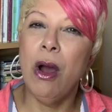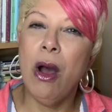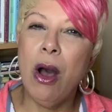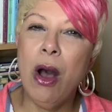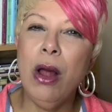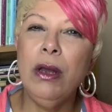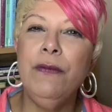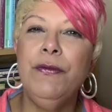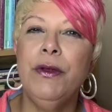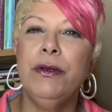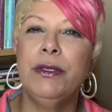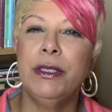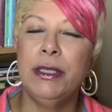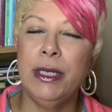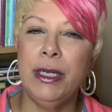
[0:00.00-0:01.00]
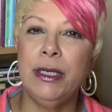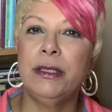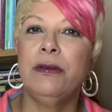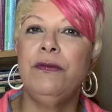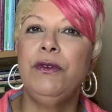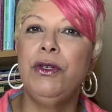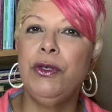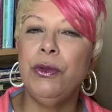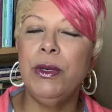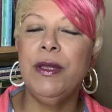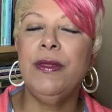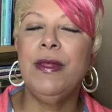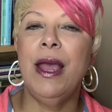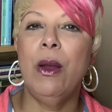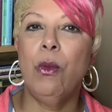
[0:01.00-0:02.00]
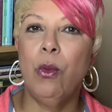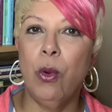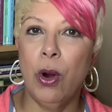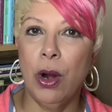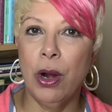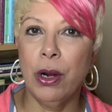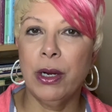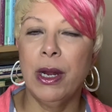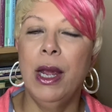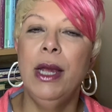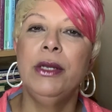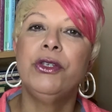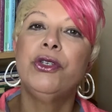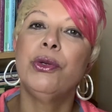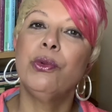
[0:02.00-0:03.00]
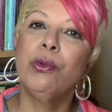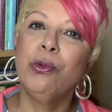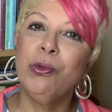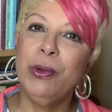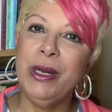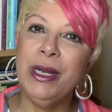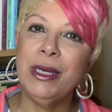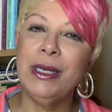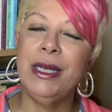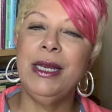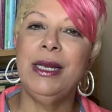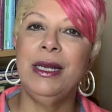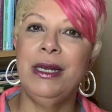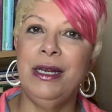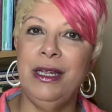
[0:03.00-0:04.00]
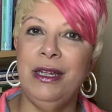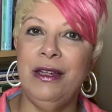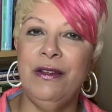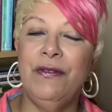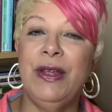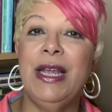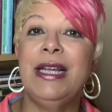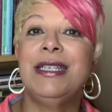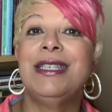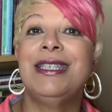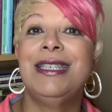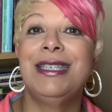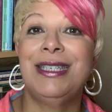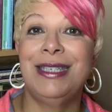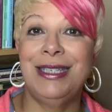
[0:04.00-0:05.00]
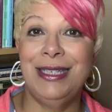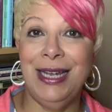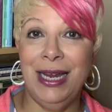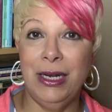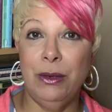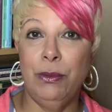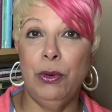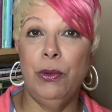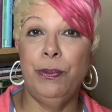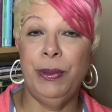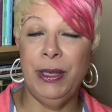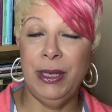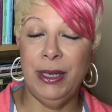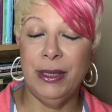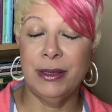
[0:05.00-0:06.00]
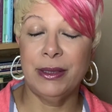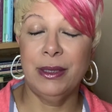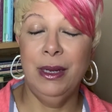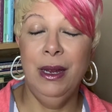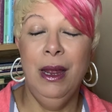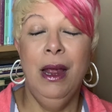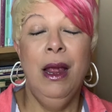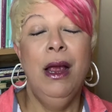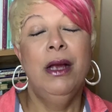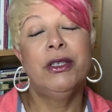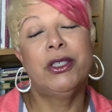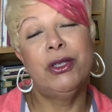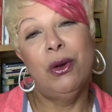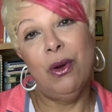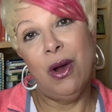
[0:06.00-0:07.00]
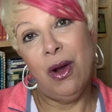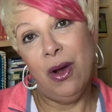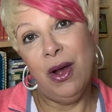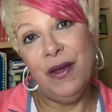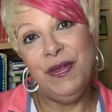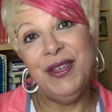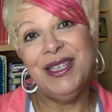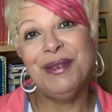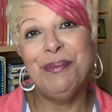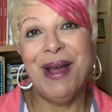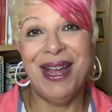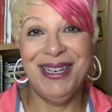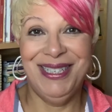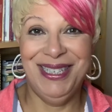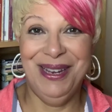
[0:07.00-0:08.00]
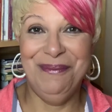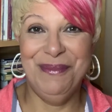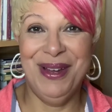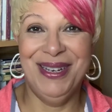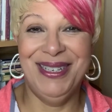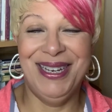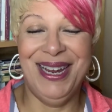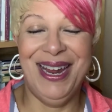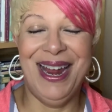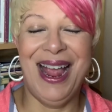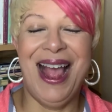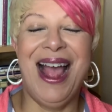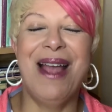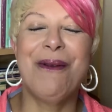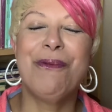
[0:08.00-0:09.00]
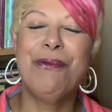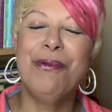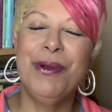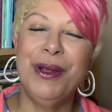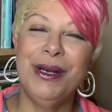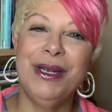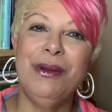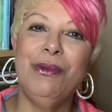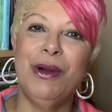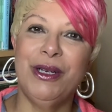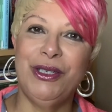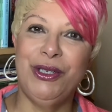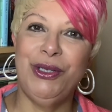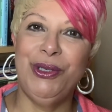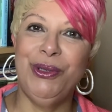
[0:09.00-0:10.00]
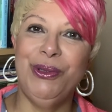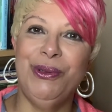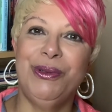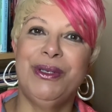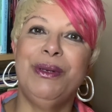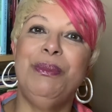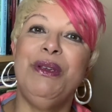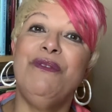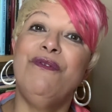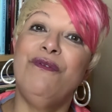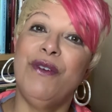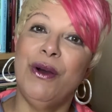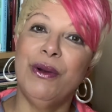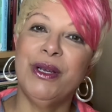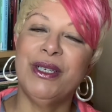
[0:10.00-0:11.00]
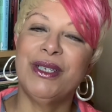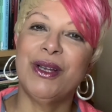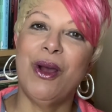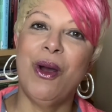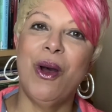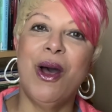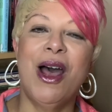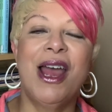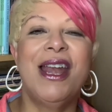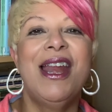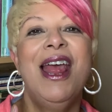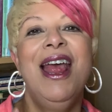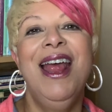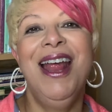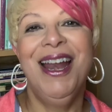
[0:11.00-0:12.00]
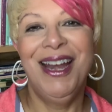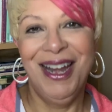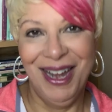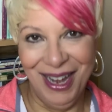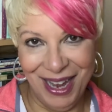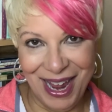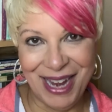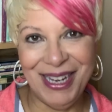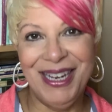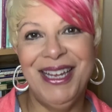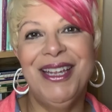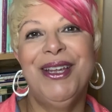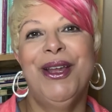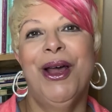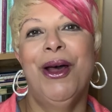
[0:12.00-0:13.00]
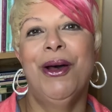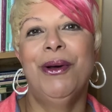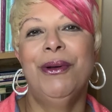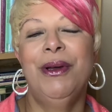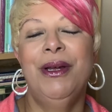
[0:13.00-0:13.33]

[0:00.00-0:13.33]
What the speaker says: All of those things of doing that work to really live in sustainable peace. So on this Mindset Monday, I really want you to be focused on letting it go.